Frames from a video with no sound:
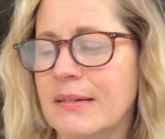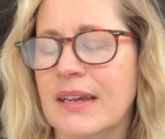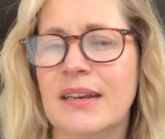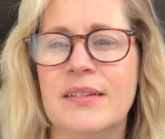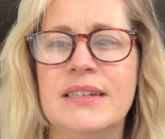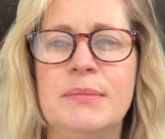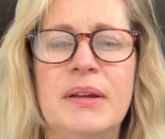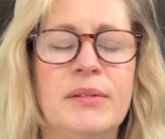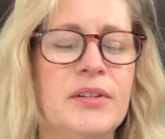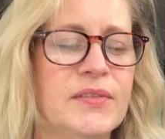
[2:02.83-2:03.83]
getting those
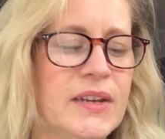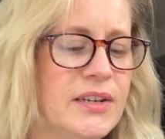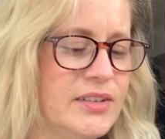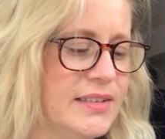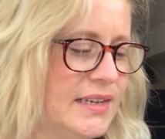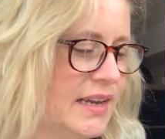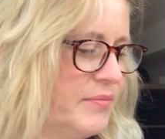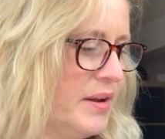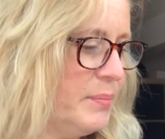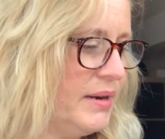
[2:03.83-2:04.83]
email notifications saying
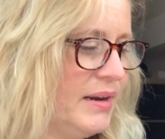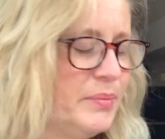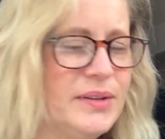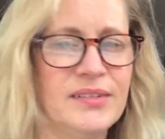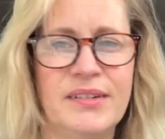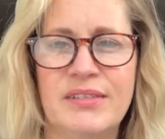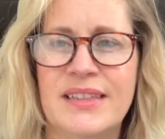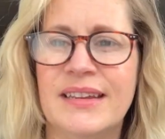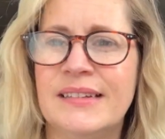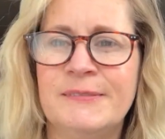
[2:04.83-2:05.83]
I've been outbid on
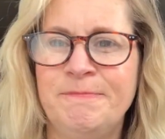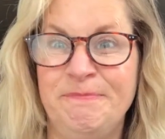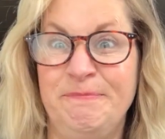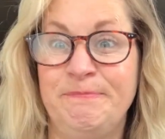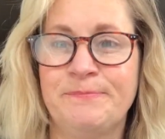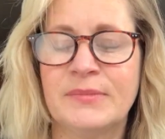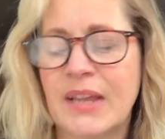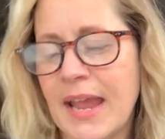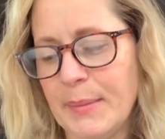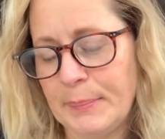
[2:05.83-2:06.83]
everything.
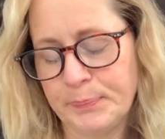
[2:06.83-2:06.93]
Anyway,